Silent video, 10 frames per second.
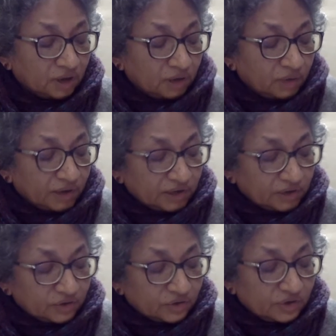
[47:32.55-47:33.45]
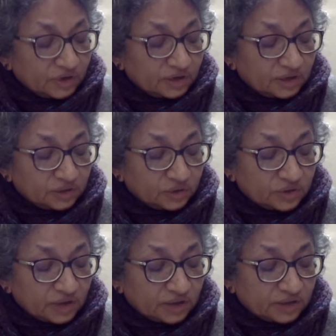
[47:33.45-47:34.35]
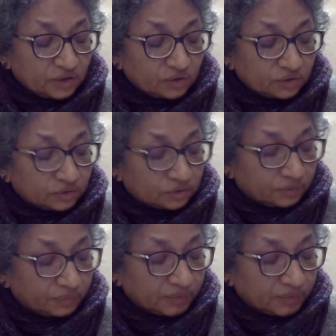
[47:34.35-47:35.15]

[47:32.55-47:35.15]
Why cannot you learn Hindustani or Urdu?